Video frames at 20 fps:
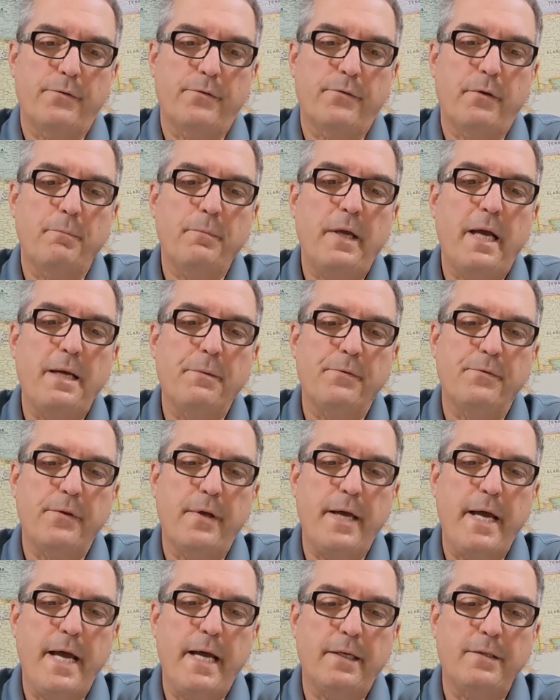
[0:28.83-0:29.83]
sometimes the
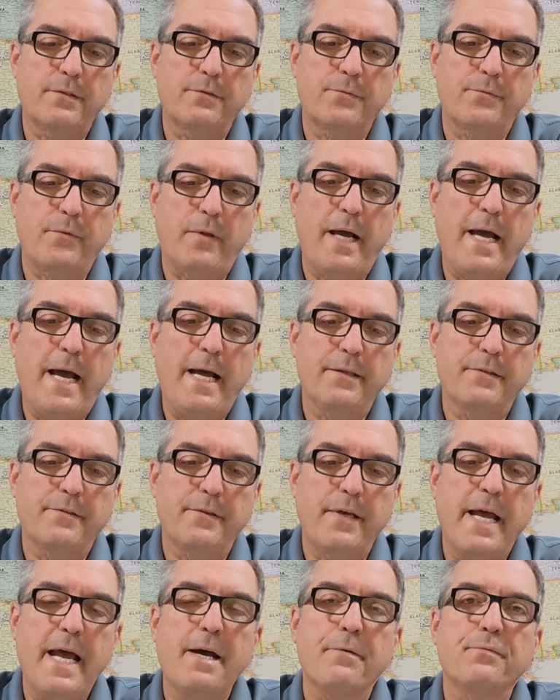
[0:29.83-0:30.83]
hex flats
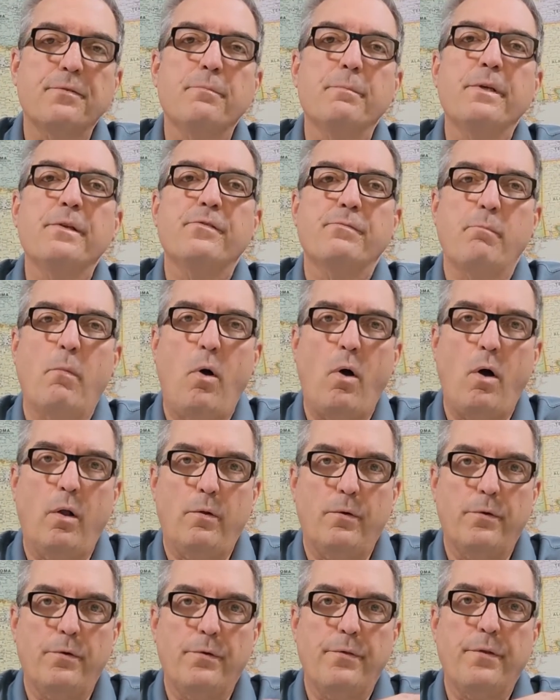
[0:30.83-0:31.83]
have to be
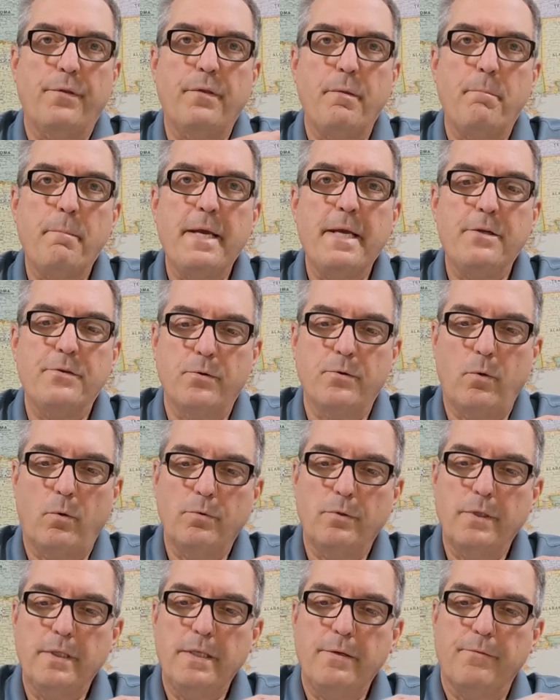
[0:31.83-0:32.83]
smaller than the major
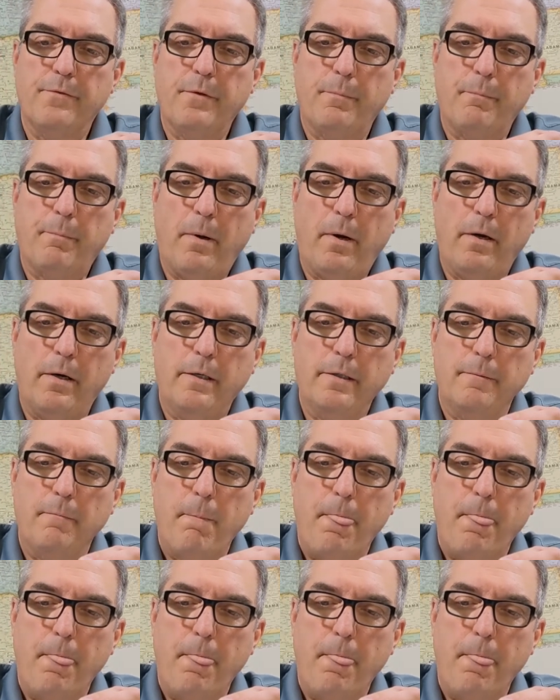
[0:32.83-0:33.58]
OD of the part.